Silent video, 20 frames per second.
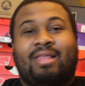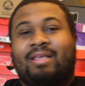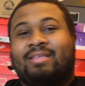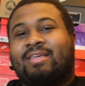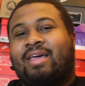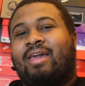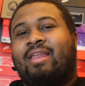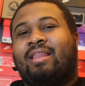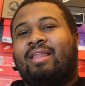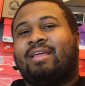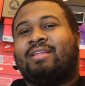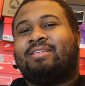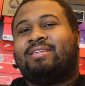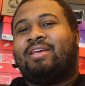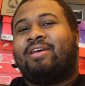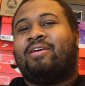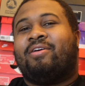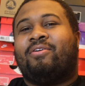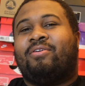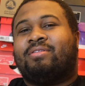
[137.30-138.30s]
That's kind of like
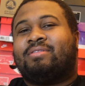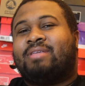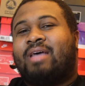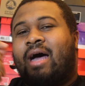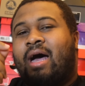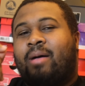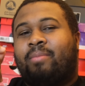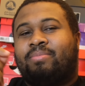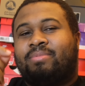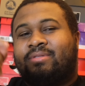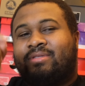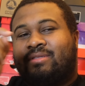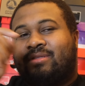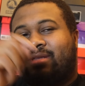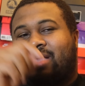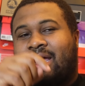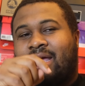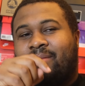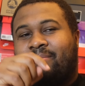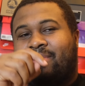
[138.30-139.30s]
cherry on top
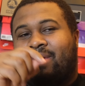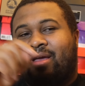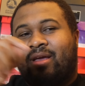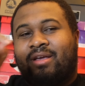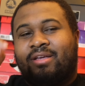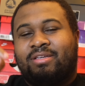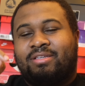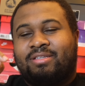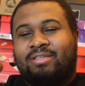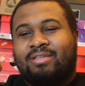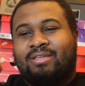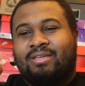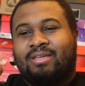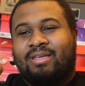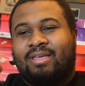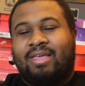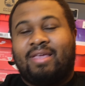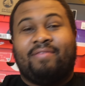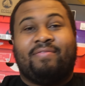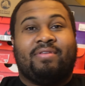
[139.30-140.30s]
type-ish,
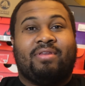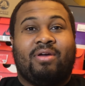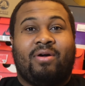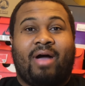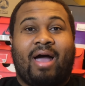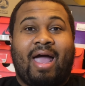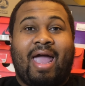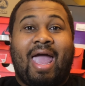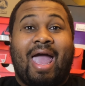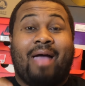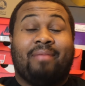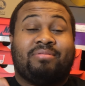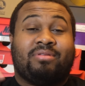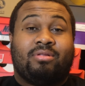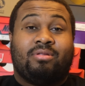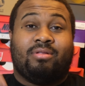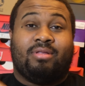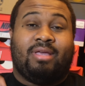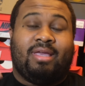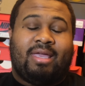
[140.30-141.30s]
even though I
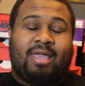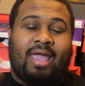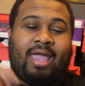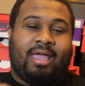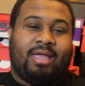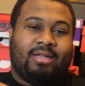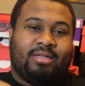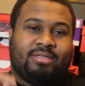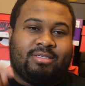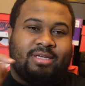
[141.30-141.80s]
absolutely hate